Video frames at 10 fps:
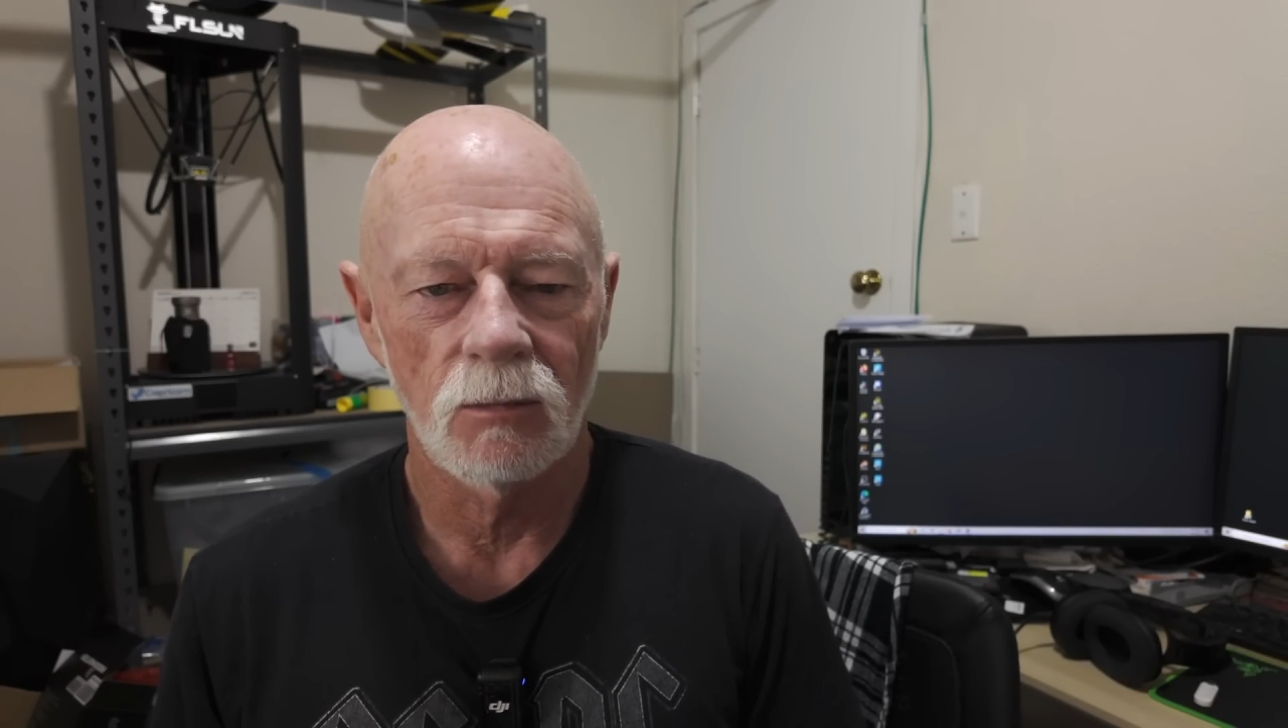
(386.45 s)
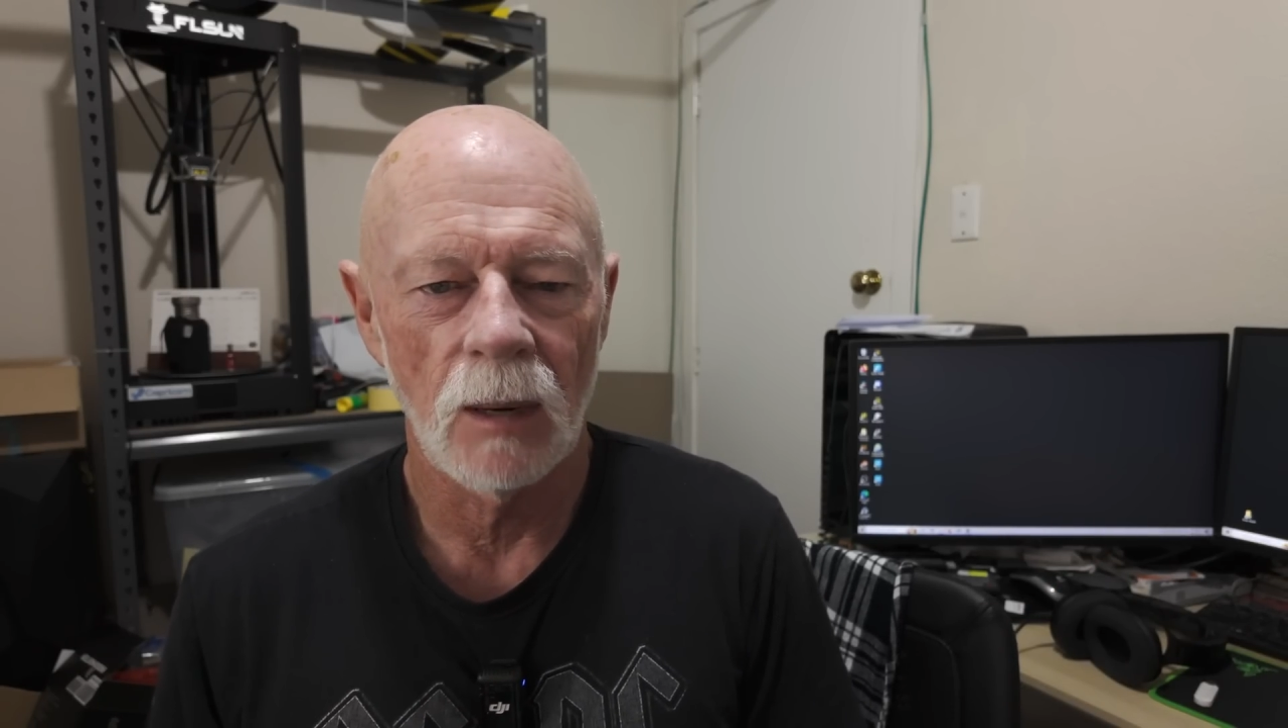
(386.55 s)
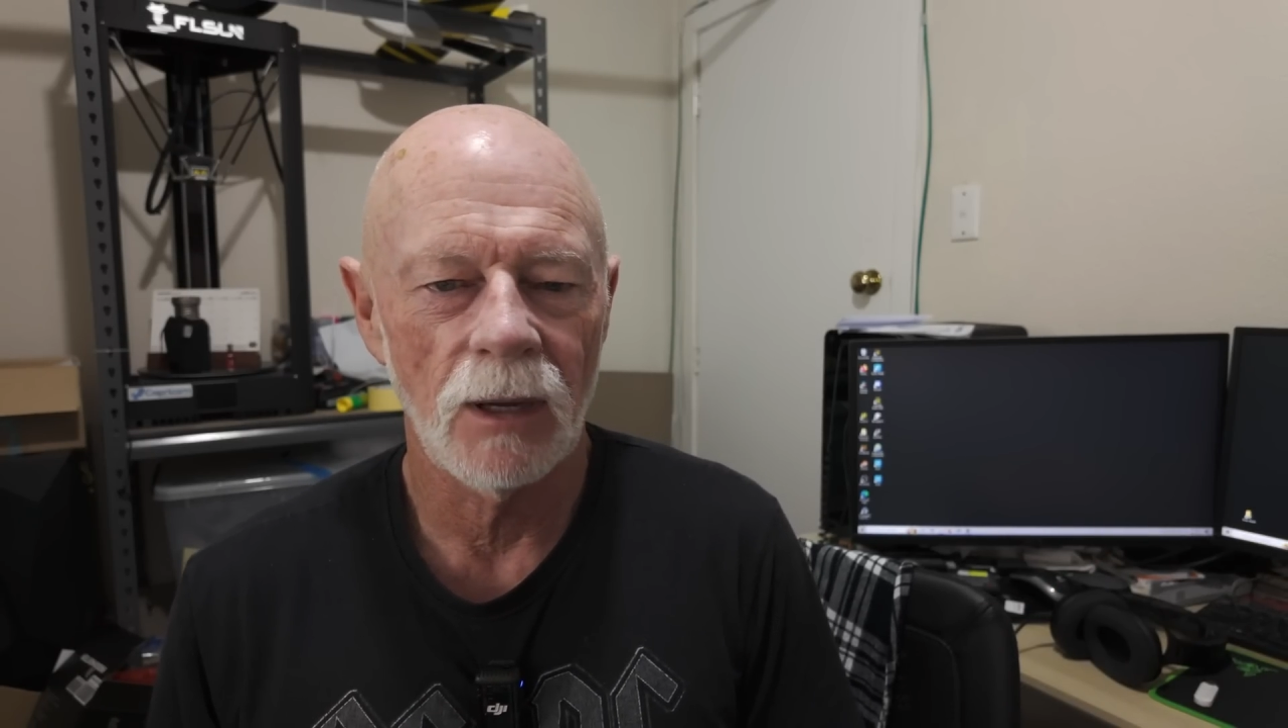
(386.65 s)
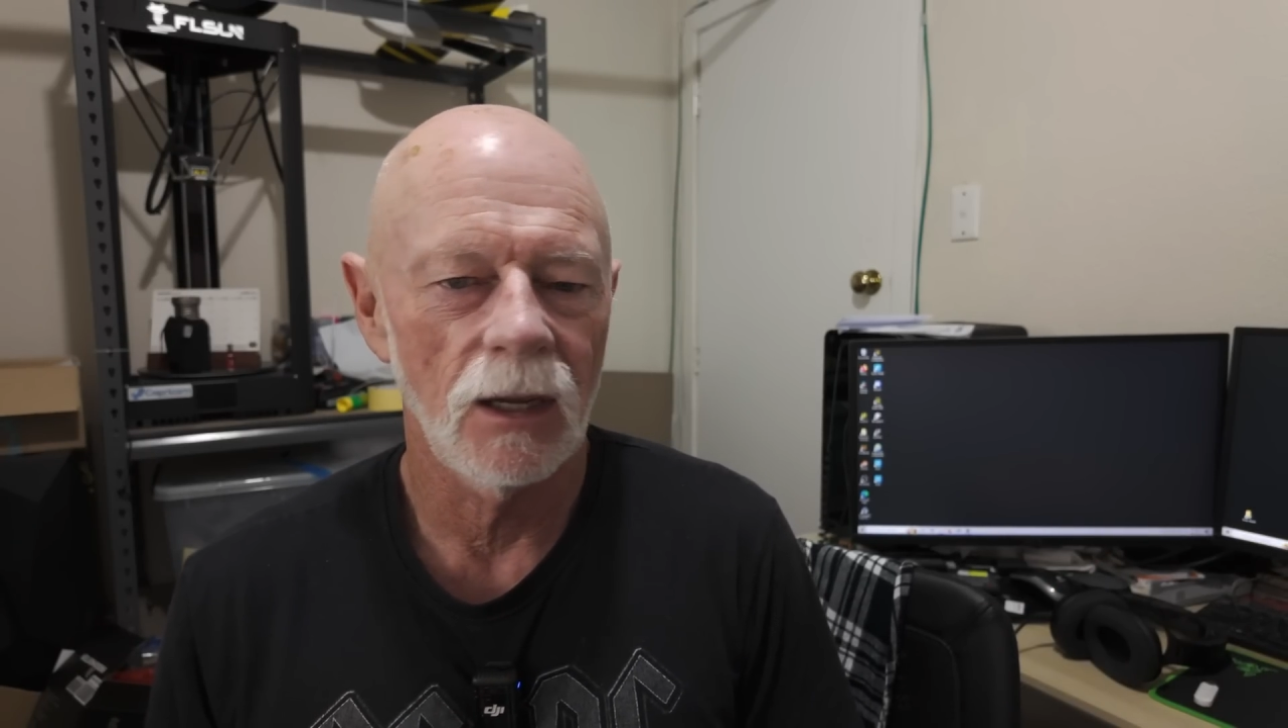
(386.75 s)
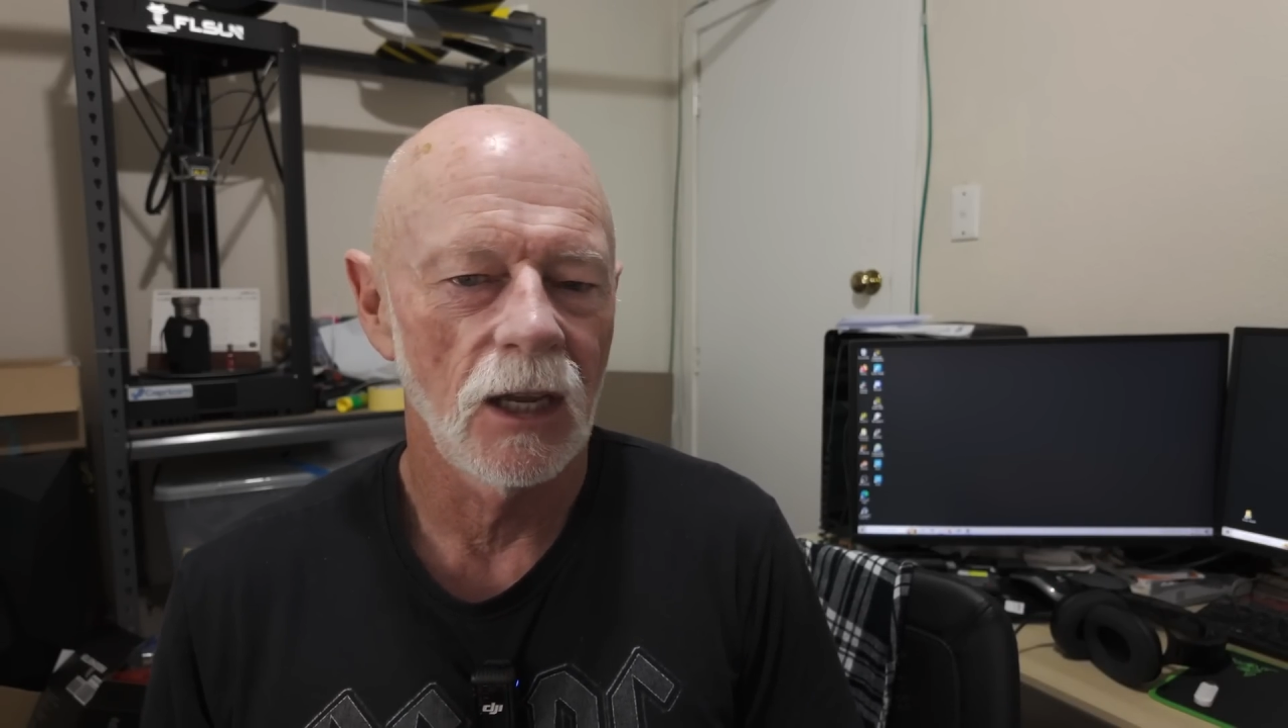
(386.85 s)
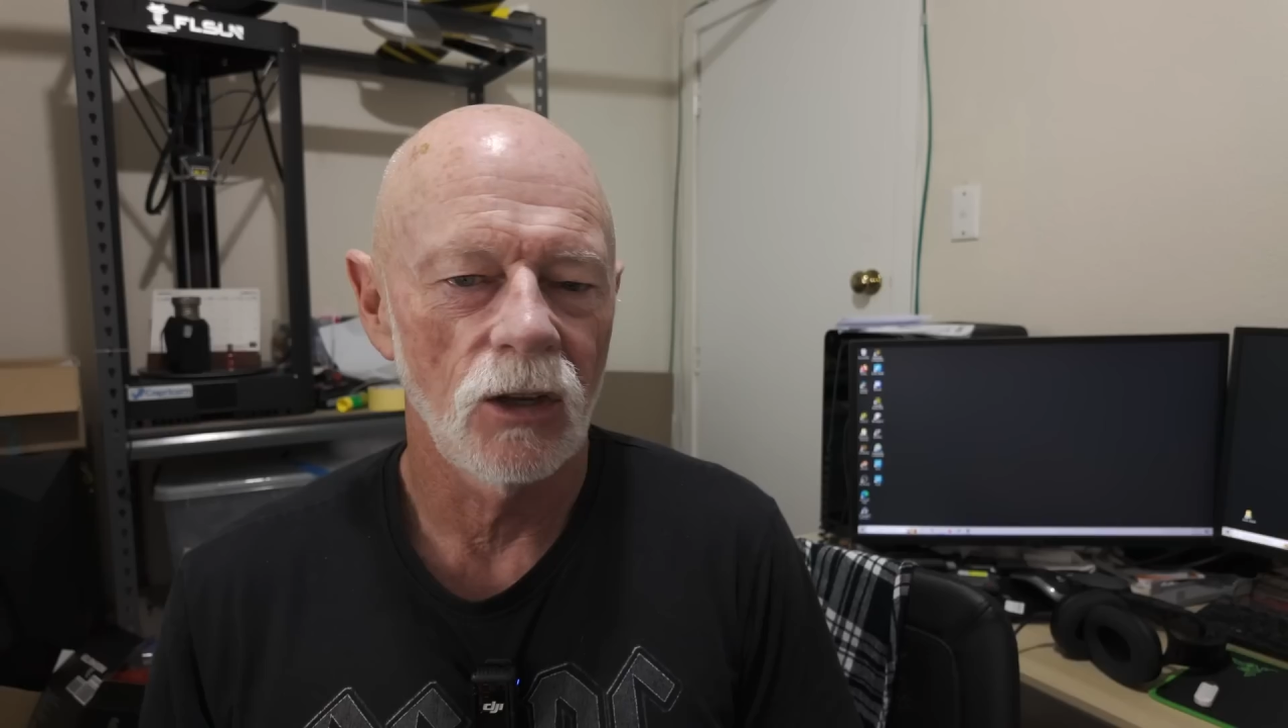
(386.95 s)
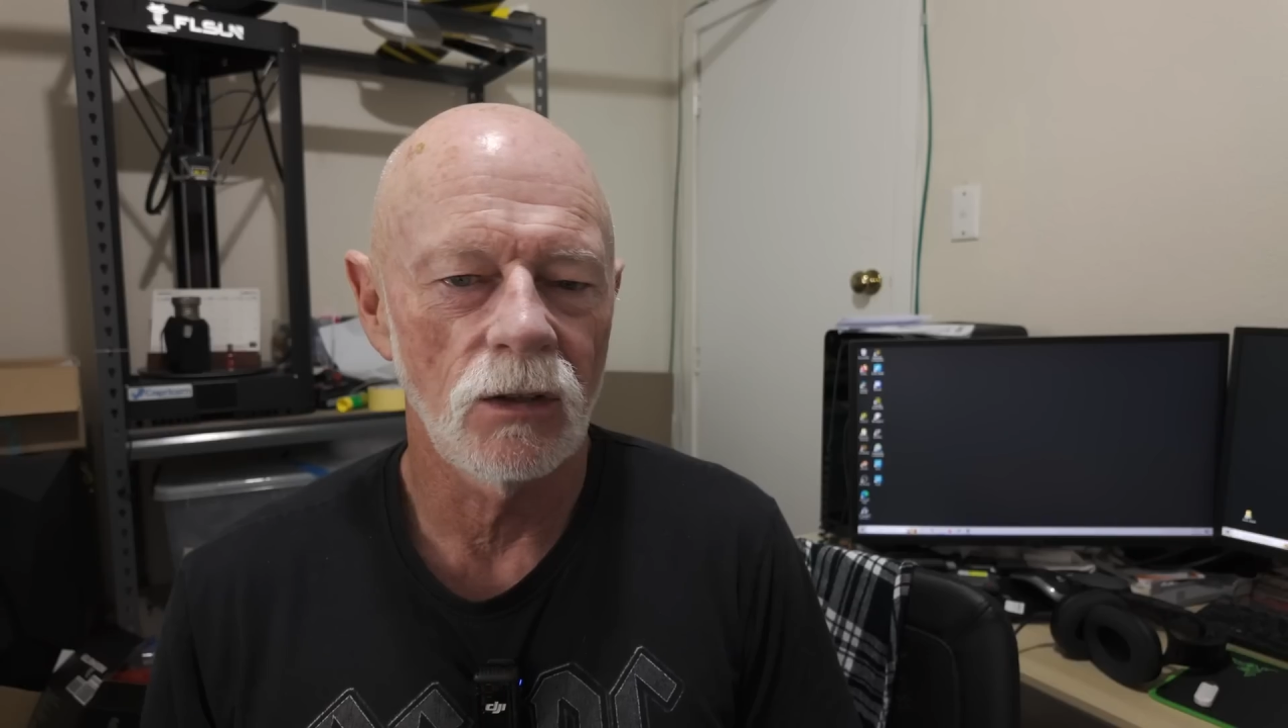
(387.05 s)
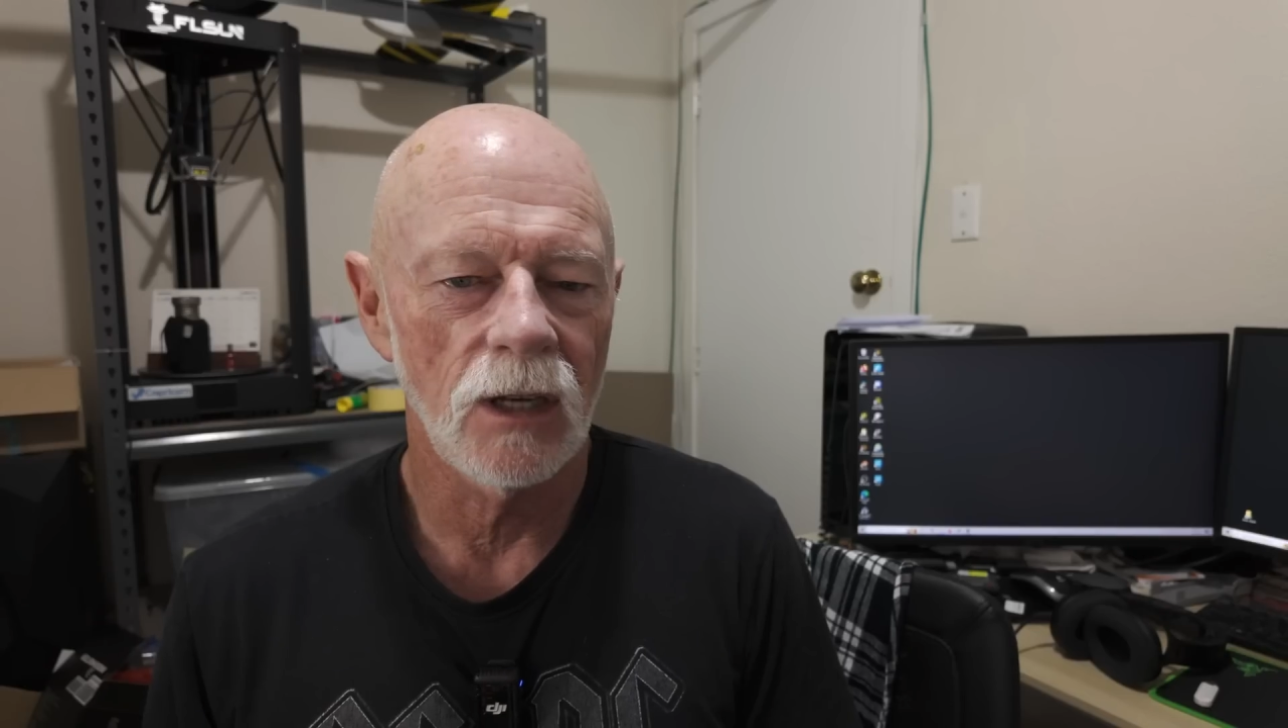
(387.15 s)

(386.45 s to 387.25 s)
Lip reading: Remember, good